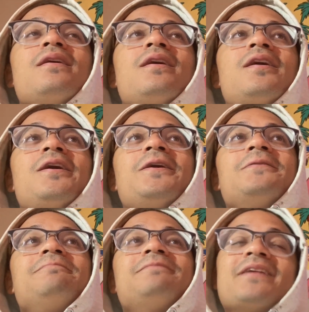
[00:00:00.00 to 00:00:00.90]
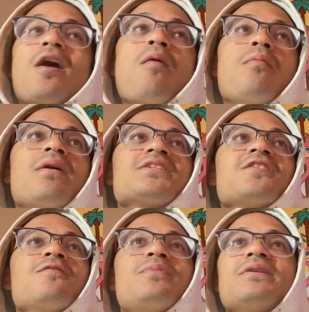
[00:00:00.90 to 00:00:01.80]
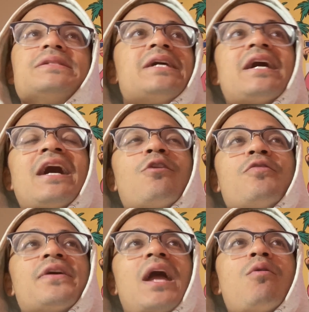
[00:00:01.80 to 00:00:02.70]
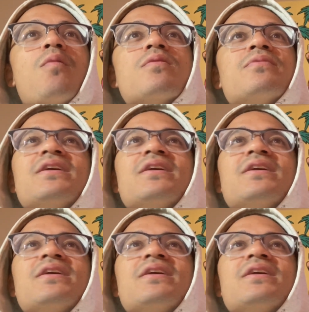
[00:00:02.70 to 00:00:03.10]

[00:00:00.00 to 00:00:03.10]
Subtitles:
And I hold myself, but I don't think I will be.